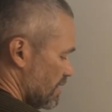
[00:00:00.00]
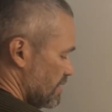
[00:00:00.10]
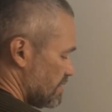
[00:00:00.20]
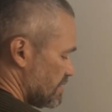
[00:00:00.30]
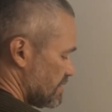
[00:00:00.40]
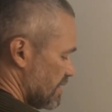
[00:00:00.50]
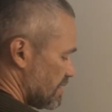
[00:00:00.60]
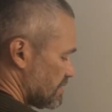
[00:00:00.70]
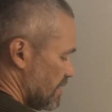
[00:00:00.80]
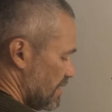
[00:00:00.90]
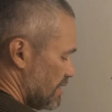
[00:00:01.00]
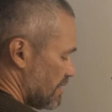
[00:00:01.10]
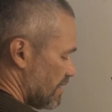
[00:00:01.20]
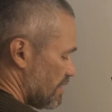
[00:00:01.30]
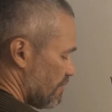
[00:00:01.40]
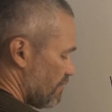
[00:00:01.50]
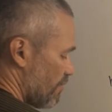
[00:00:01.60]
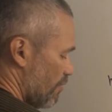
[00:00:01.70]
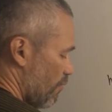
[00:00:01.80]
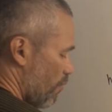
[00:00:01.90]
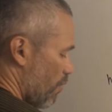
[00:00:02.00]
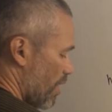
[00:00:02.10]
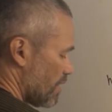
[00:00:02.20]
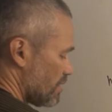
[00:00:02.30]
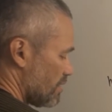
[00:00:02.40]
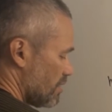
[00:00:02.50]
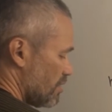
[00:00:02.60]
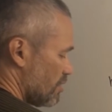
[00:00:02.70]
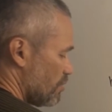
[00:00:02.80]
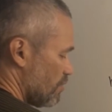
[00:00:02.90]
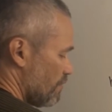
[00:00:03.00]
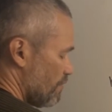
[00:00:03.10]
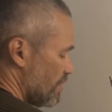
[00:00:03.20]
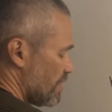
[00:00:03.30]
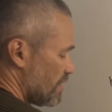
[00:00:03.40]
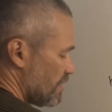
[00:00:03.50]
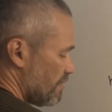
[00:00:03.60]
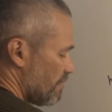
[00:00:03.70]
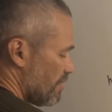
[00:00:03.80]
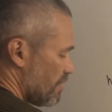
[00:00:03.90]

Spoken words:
this is just the integral from 1 to infinity